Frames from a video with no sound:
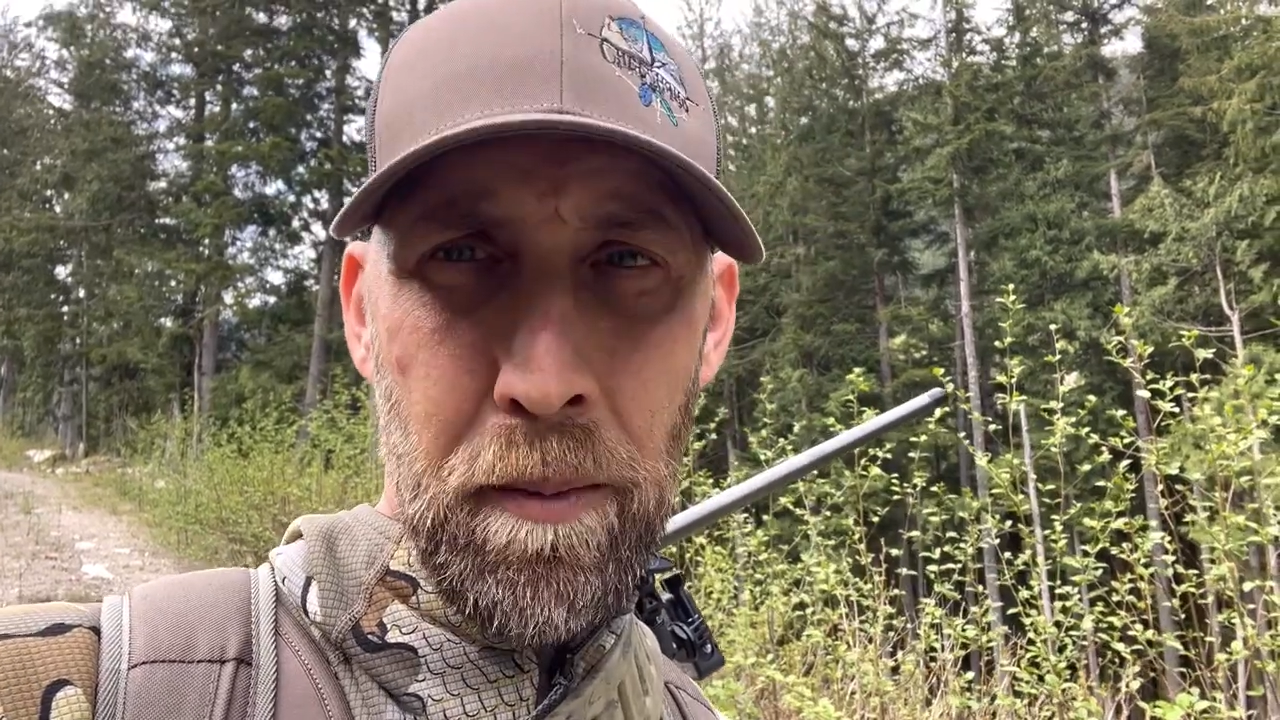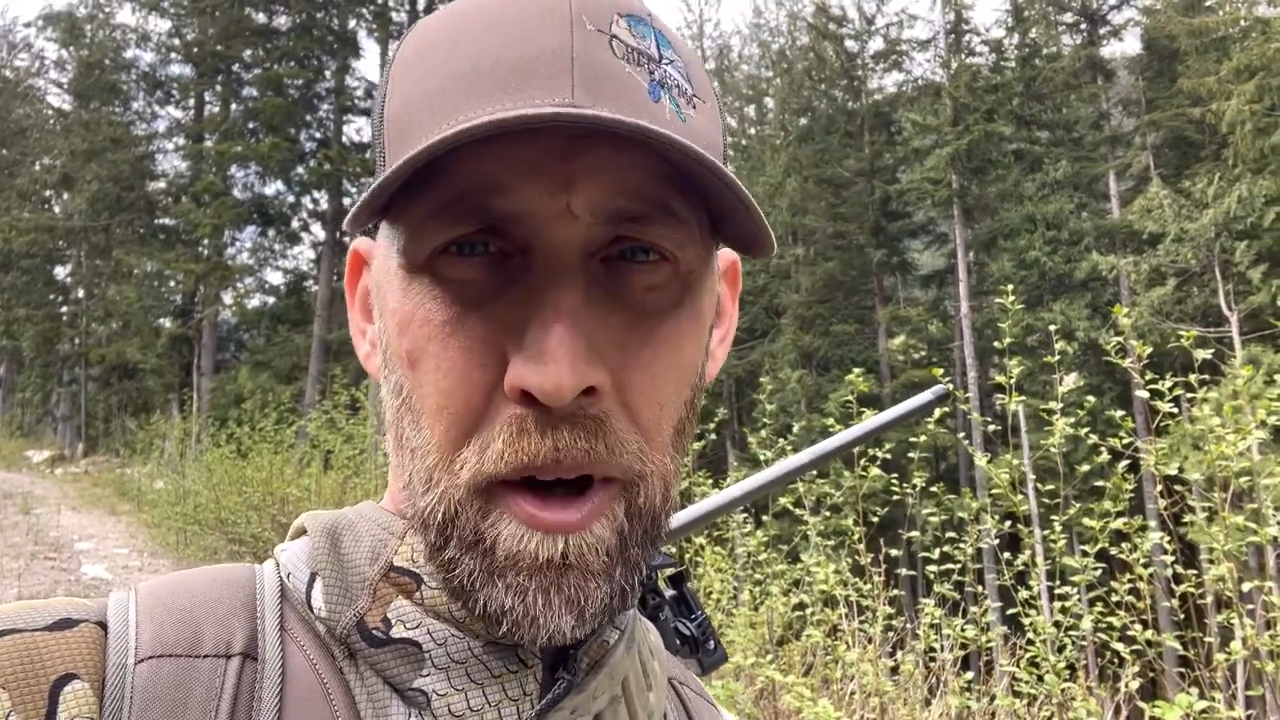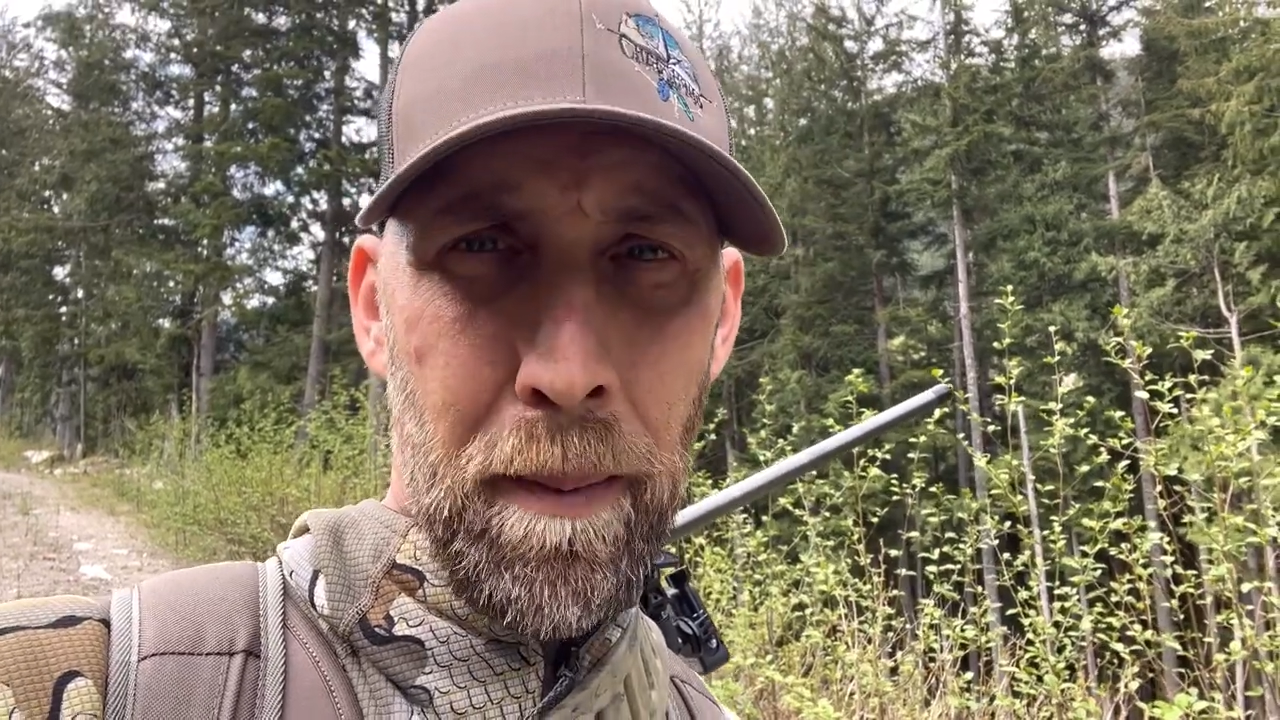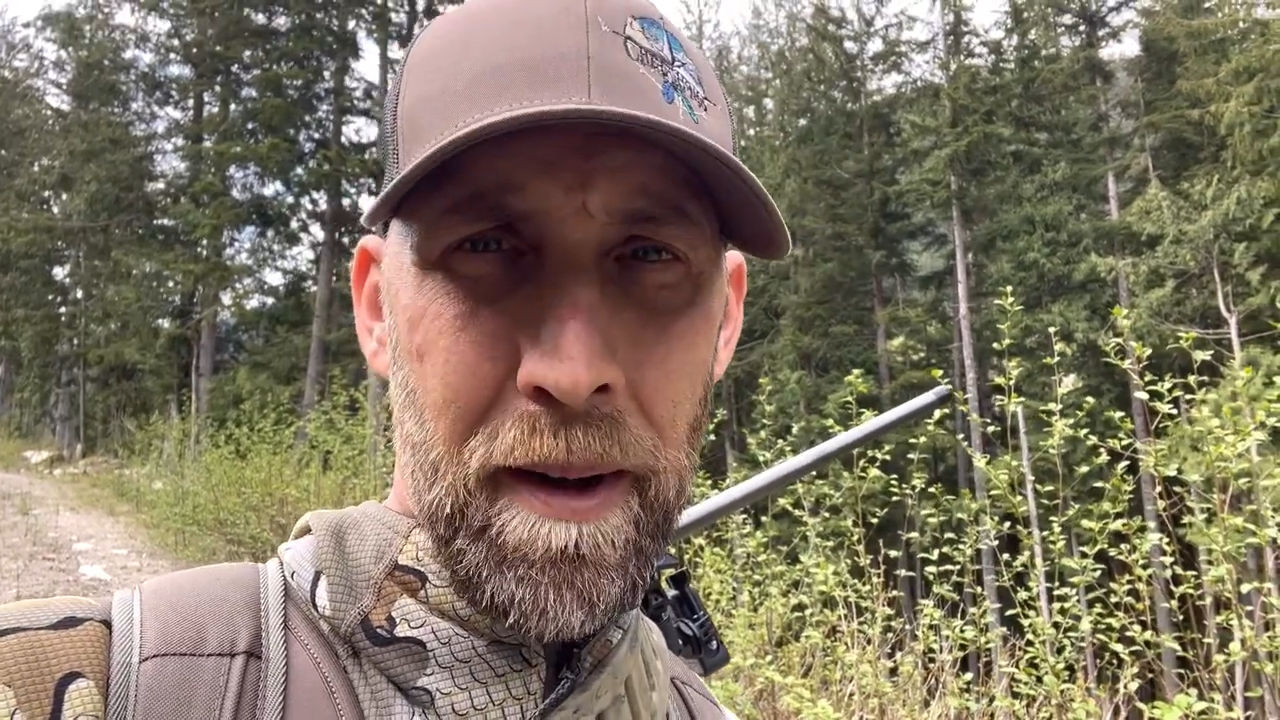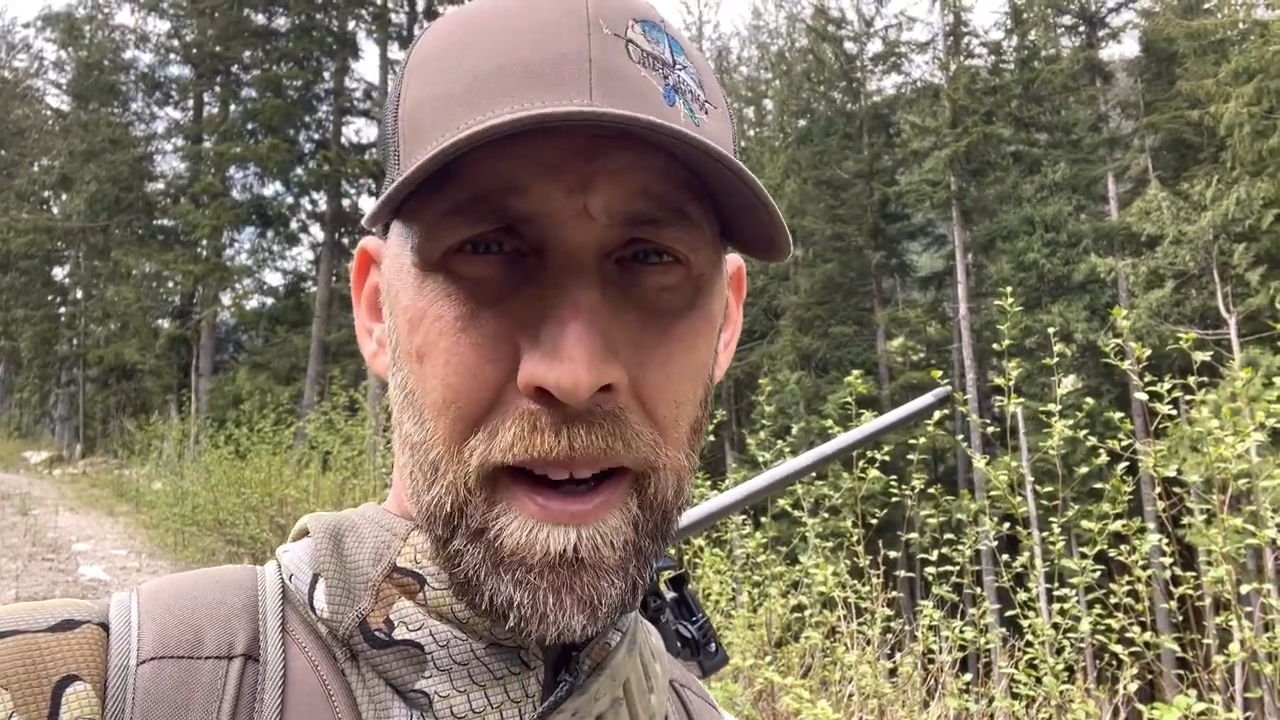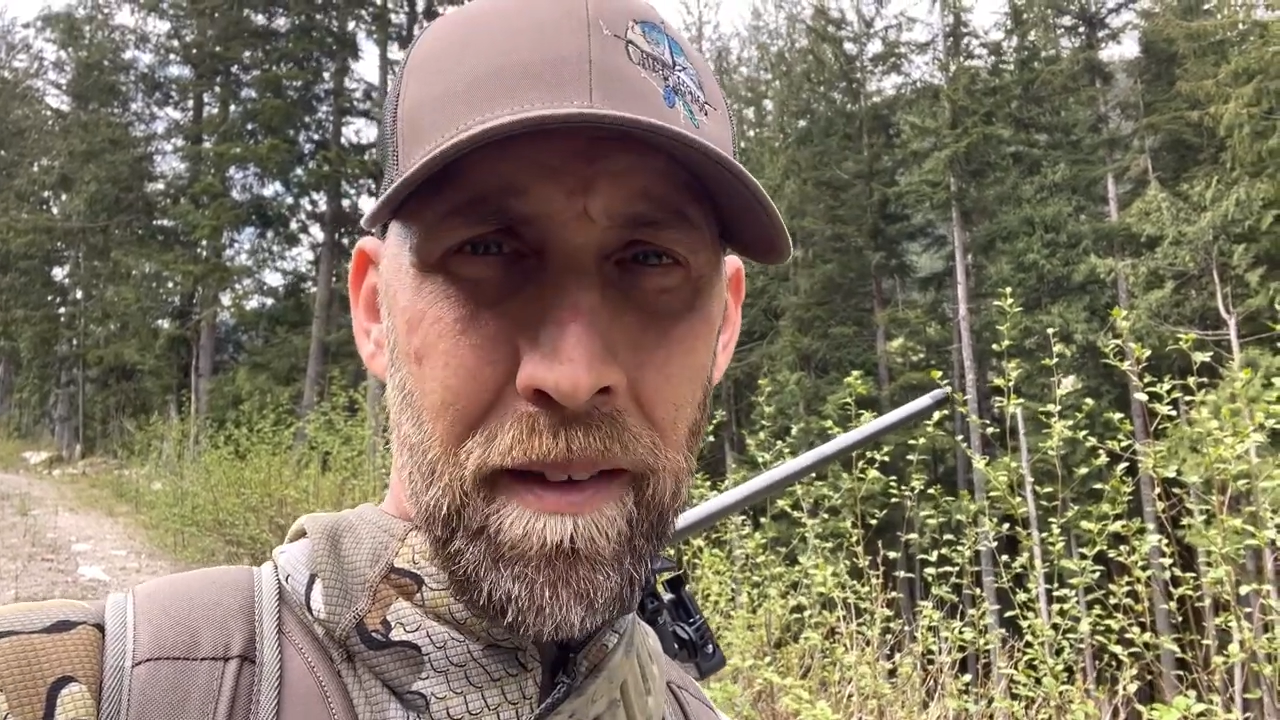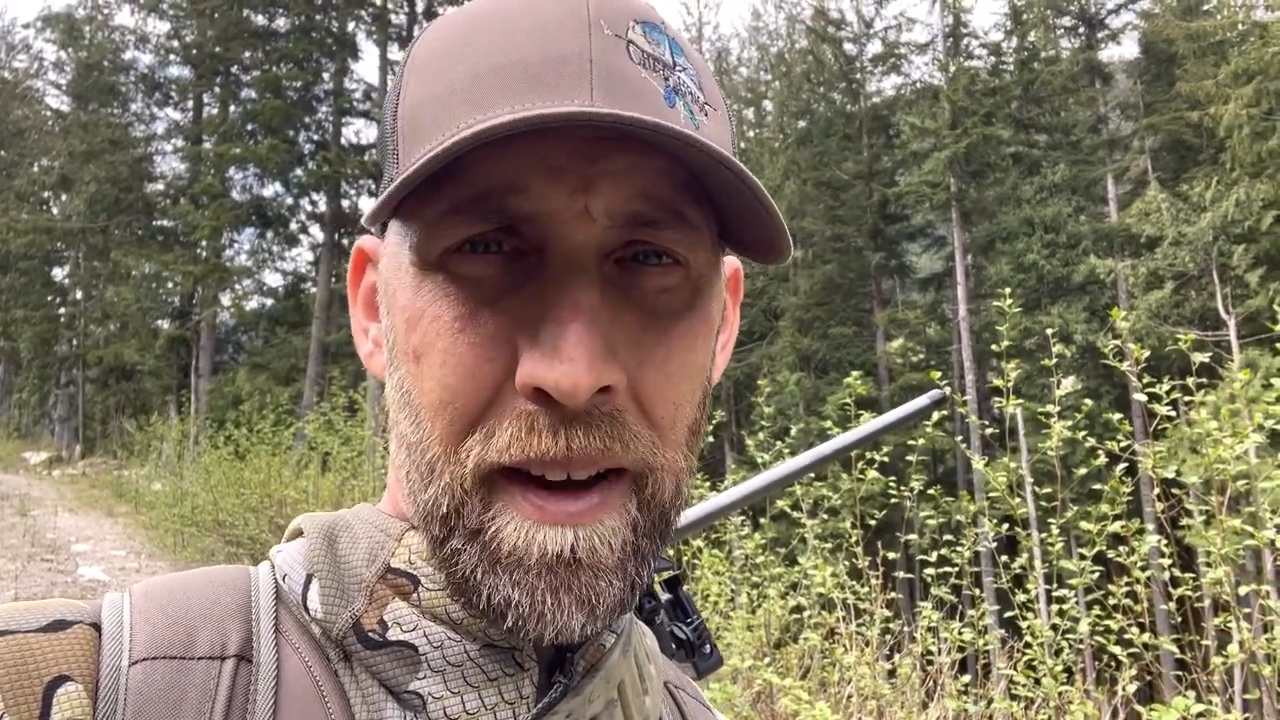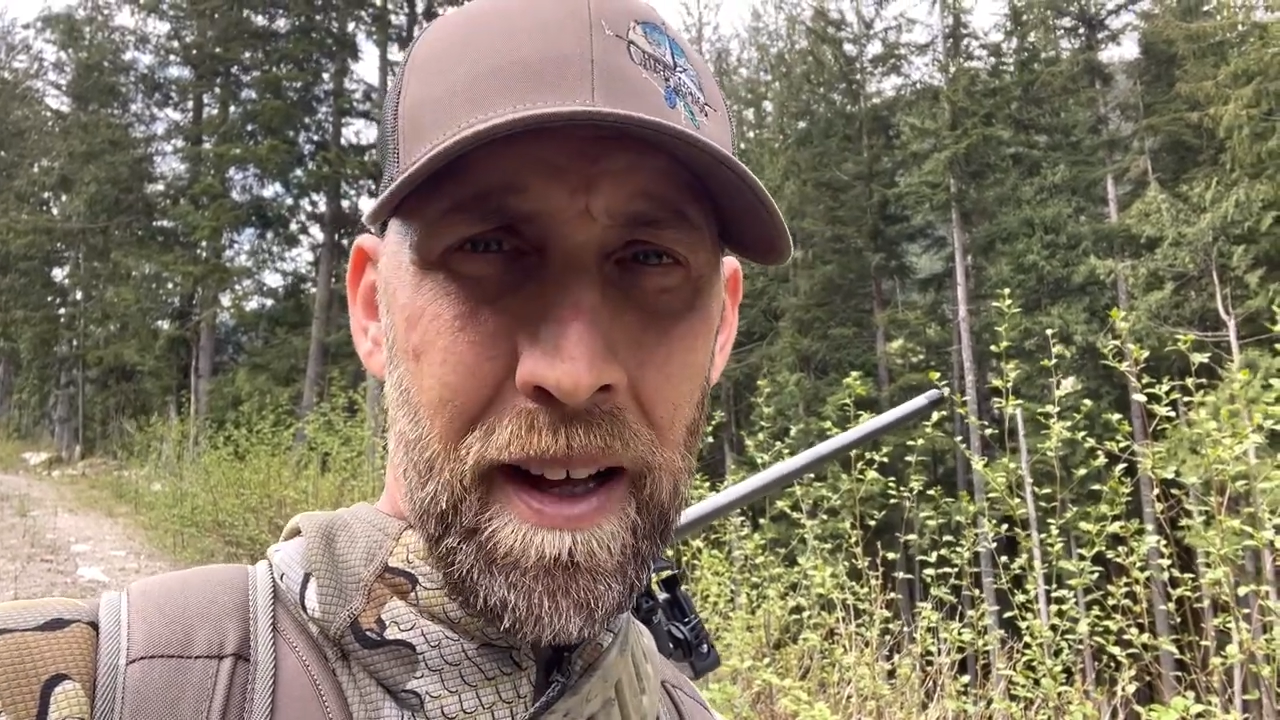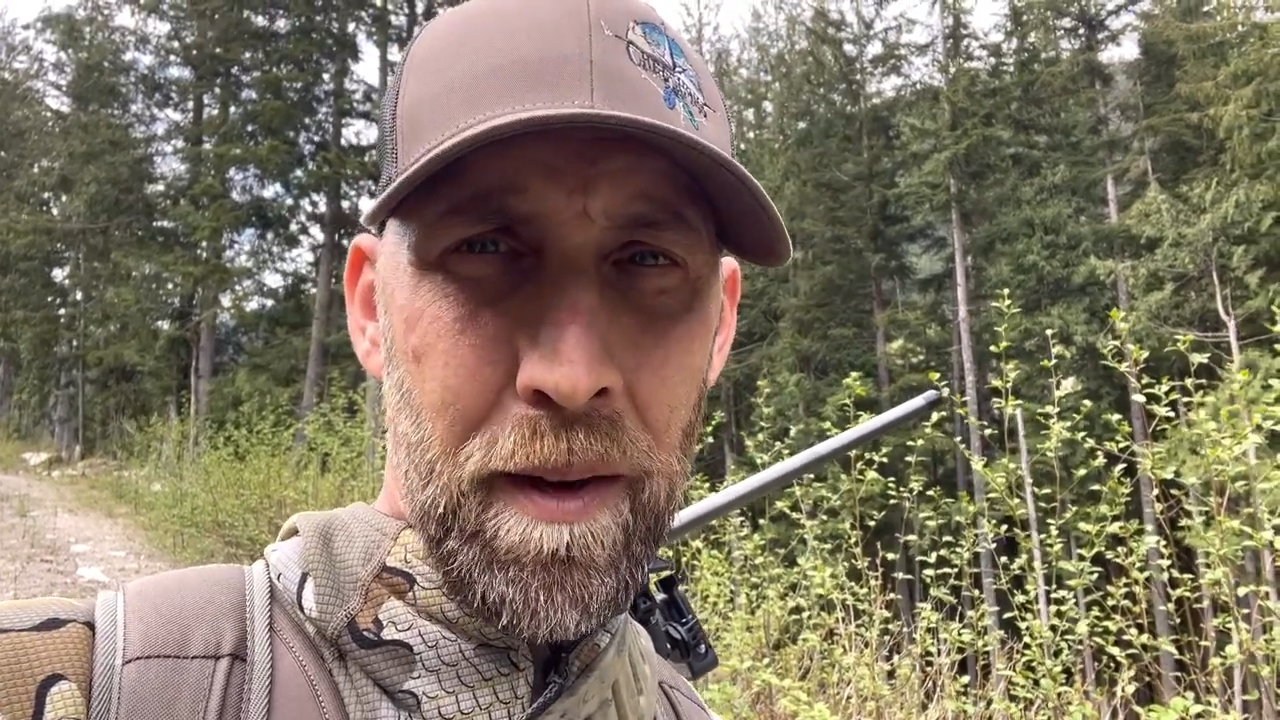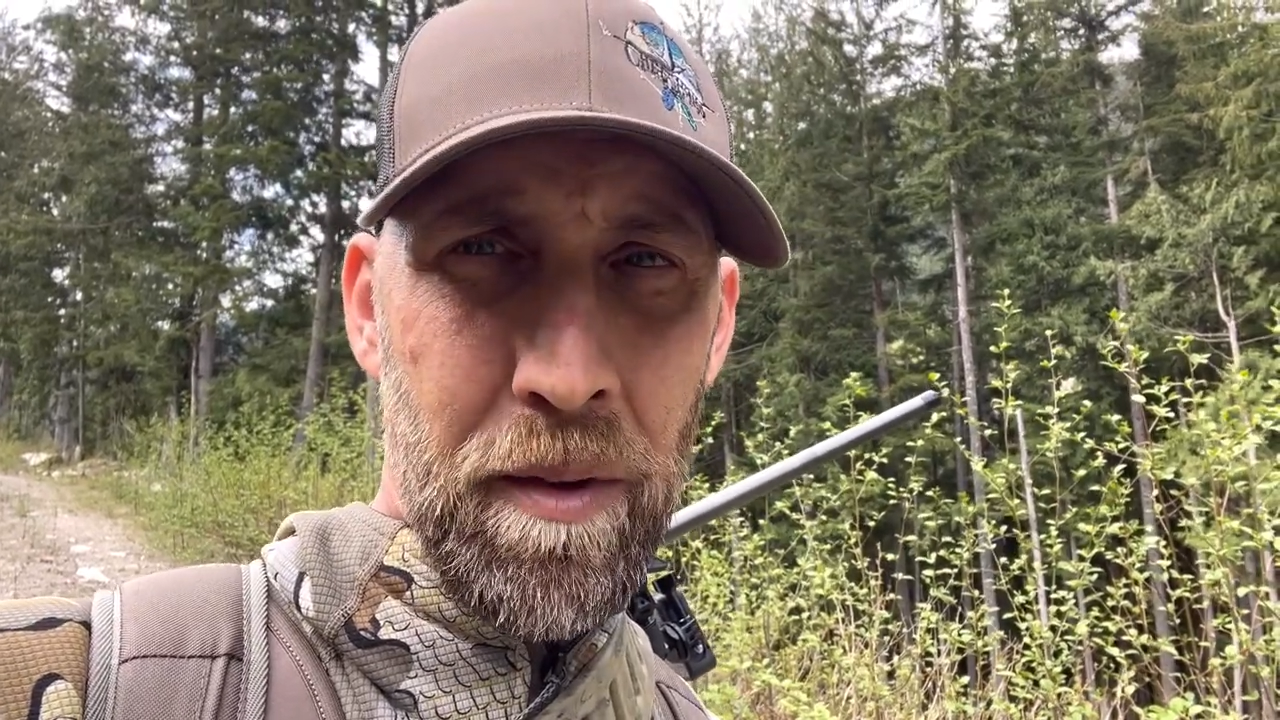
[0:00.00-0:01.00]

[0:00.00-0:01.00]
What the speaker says: dropping down the valley.